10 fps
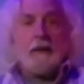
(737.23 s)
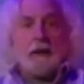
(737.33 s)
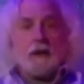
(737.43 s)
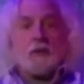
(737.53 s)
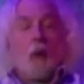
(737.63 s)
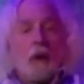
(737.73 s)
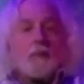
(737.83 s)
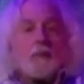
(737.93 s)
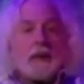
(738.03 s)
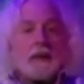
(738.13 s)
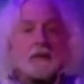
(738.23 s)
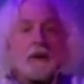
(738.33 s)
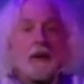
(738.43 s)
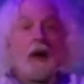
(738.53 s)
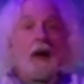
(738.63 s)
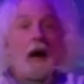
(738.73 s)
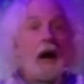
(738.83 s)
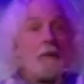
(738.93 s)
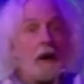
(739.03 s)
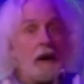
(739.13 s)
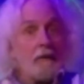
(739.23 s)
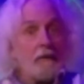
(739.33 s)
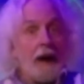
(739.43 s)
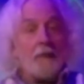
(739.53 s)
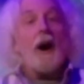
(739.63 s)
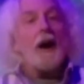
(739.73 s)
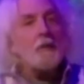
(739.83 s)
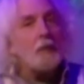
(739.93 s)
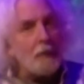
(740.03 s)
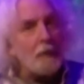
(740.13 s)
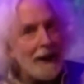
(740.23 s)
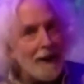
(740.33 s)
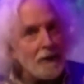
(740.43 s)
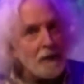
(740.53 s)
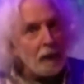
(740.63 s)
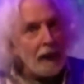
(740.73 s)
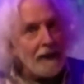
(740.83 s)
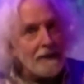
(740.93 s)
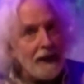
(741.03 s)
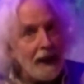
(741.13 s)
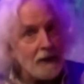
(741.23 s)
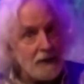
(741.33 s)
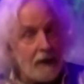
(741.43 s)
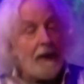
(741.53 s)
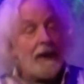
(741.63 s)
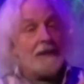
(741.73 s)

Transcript: There's one piece, I'm unprepared to play it today because it